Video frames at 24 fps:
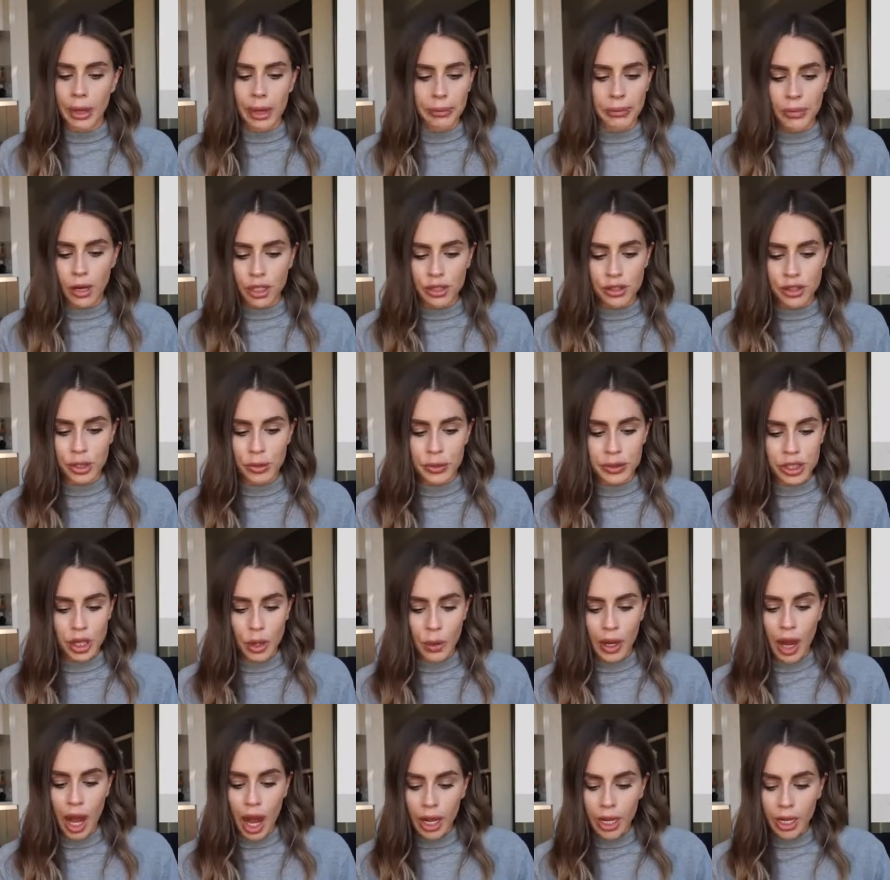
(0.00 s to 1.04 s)
I'm not sure what's
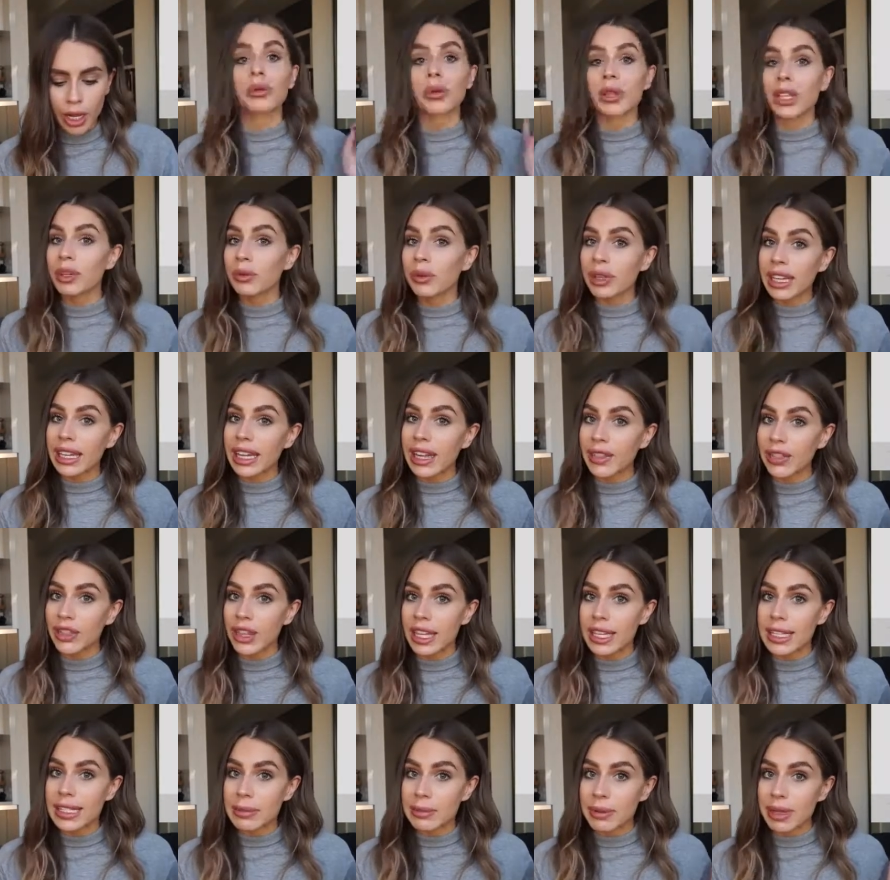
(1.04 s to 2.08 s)
going on. I really wanna get
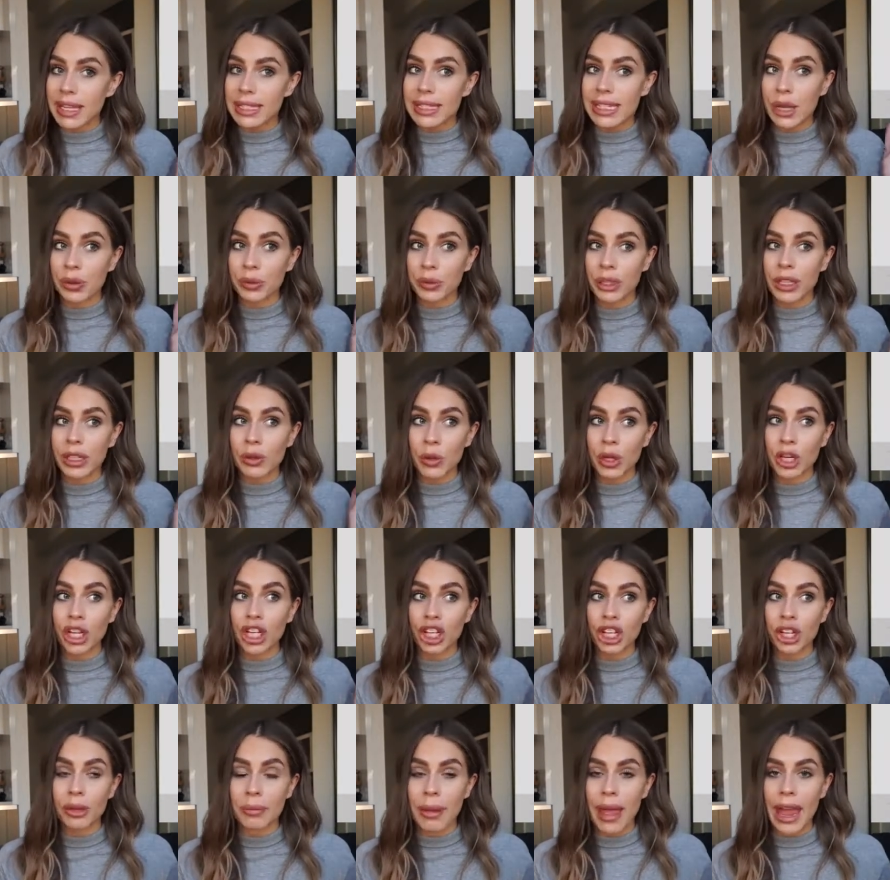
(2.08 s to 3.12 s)
these because I really want
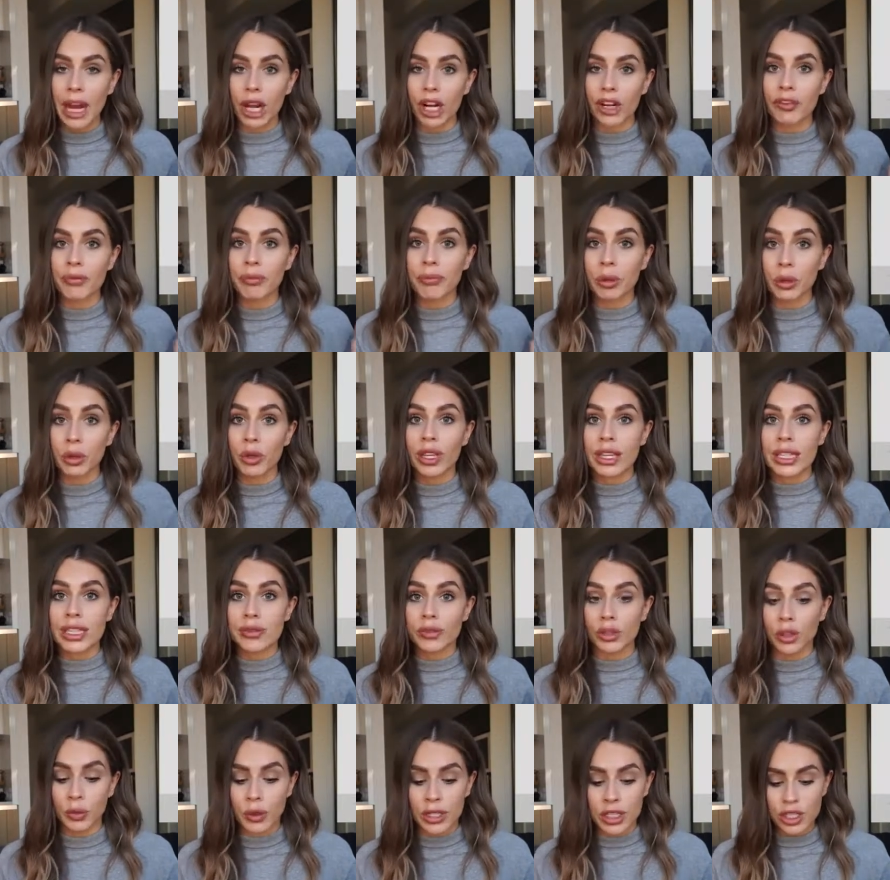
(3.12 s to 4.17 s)
a good pair of booties
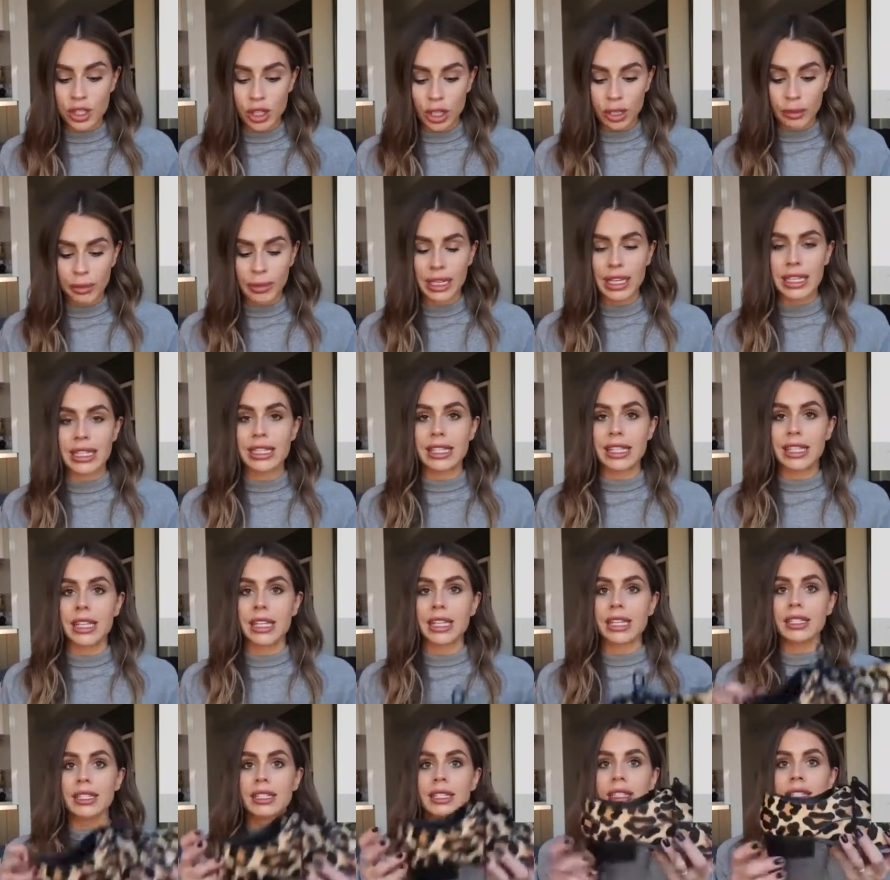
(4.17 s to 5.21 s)
for winter because
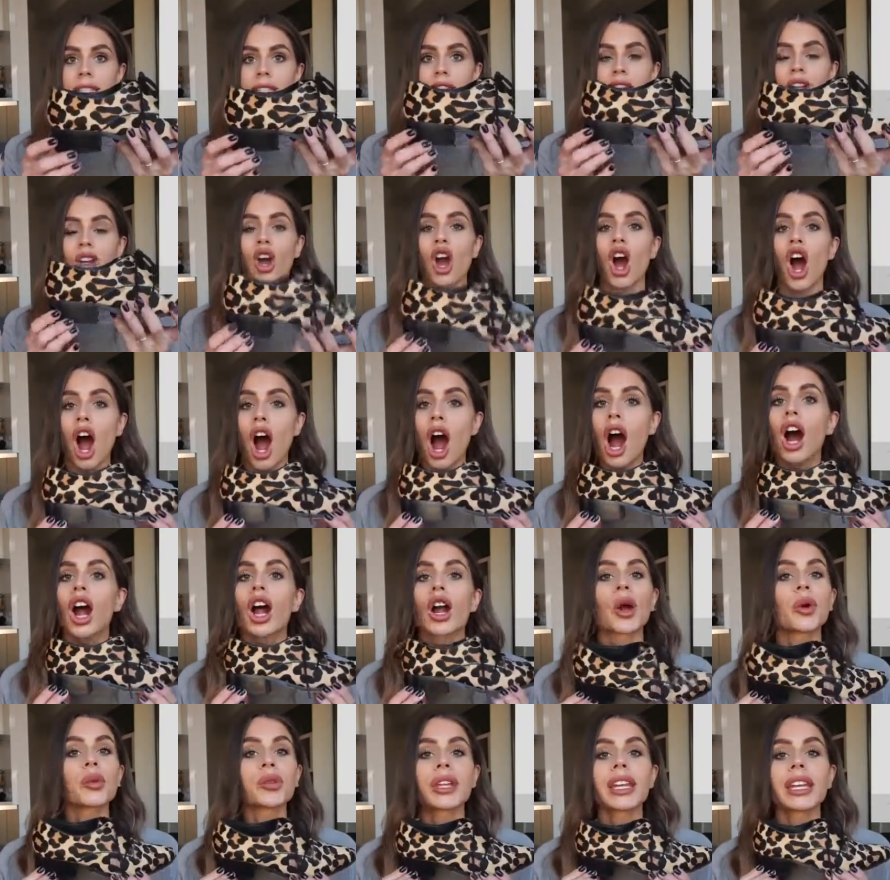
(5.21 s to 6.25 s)
these
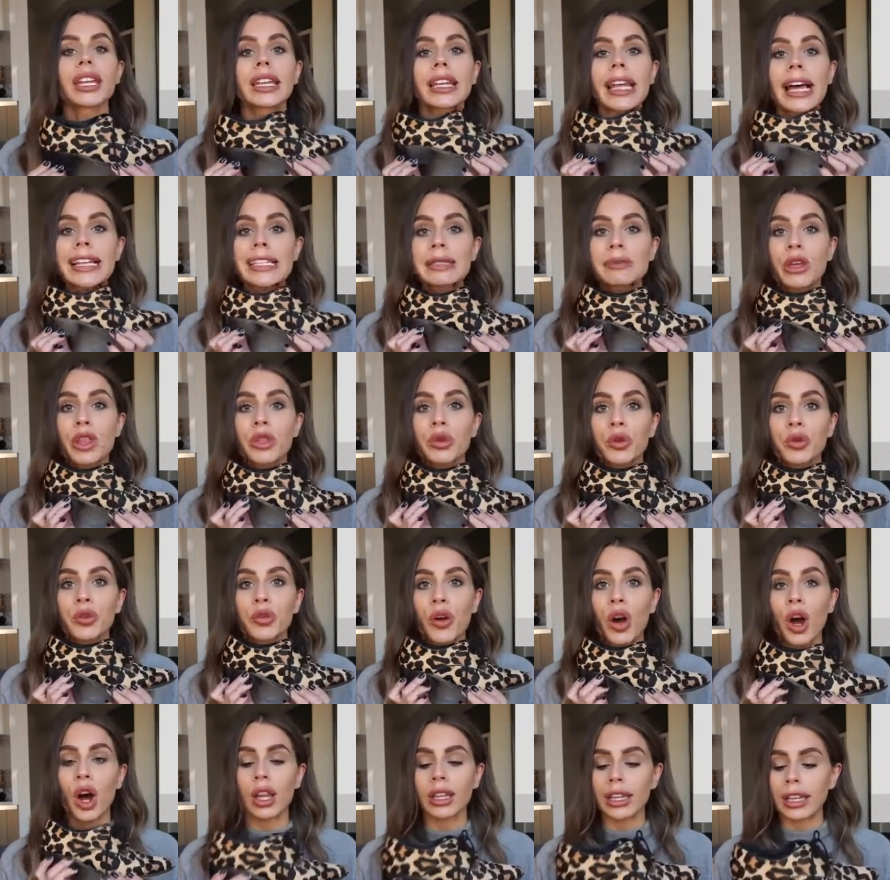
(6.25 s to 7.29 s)
are only gonna last me through
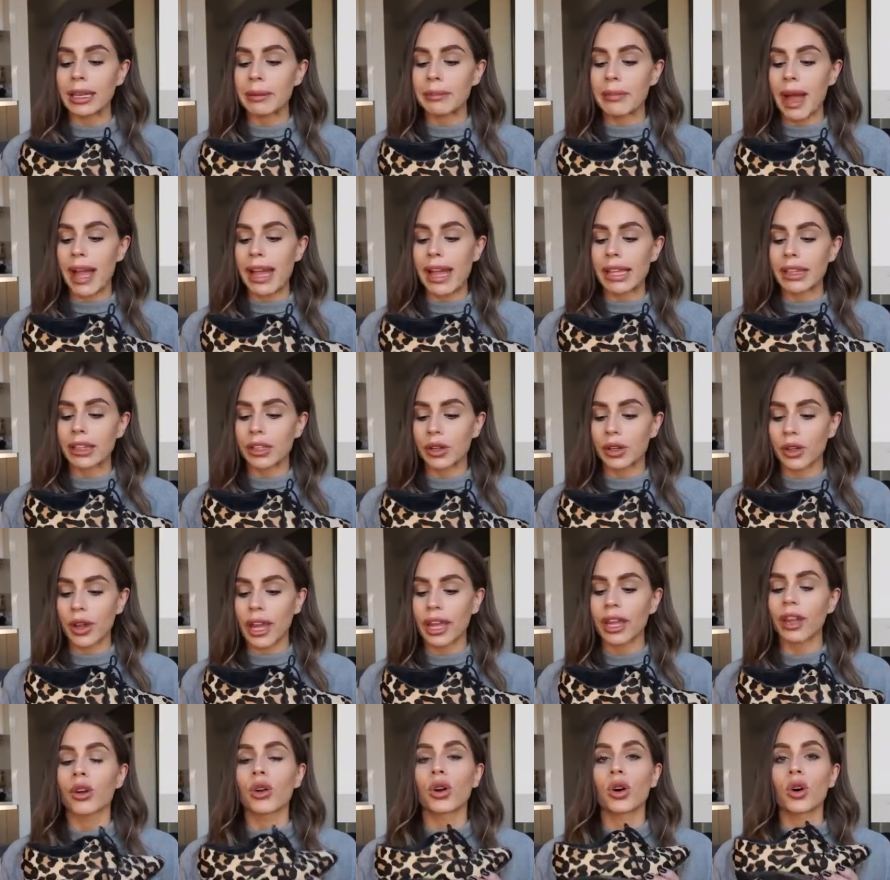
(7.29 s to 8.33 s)
fall. Like my little
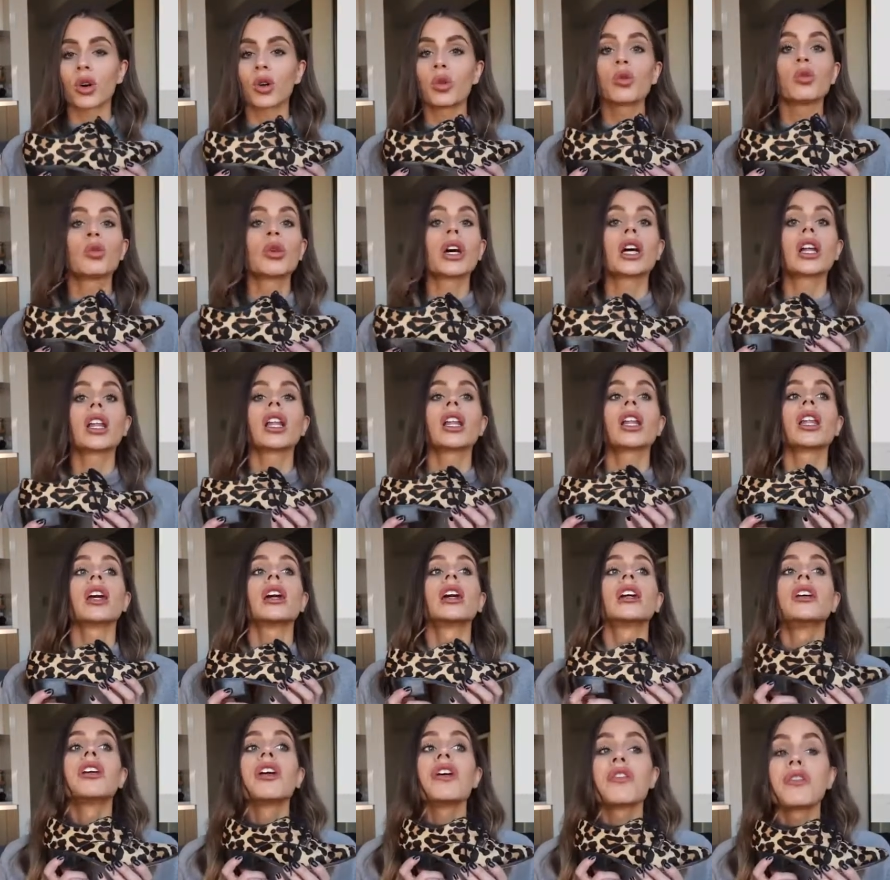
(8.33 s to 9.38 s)
ankle will
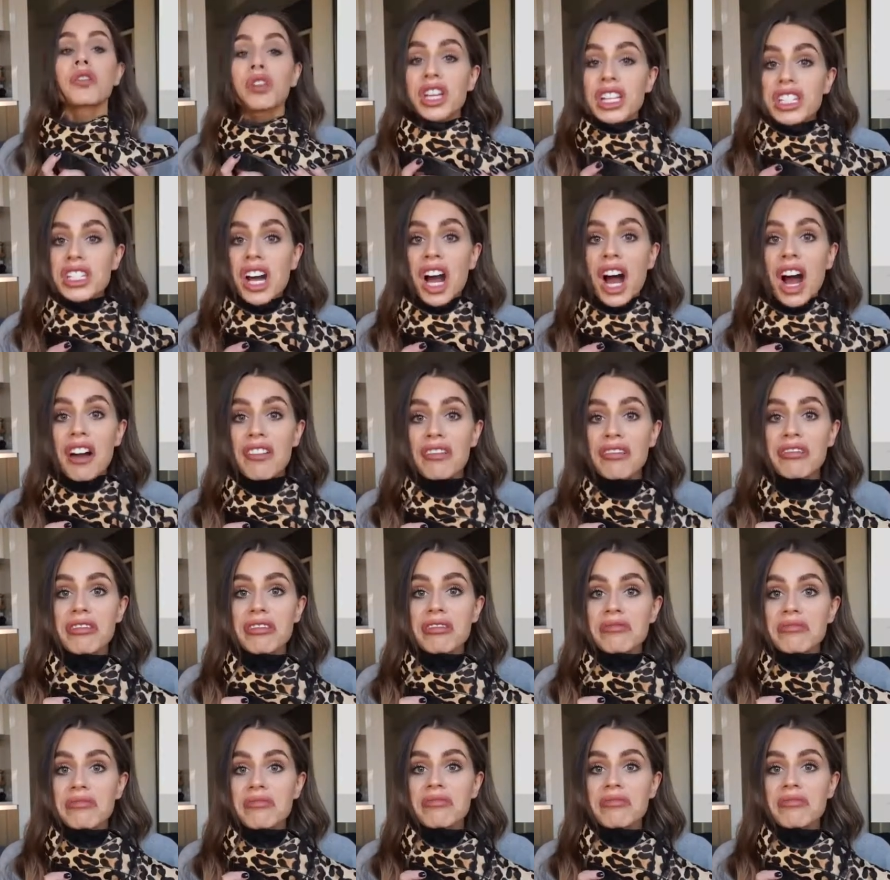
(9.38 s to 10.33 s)
freeze off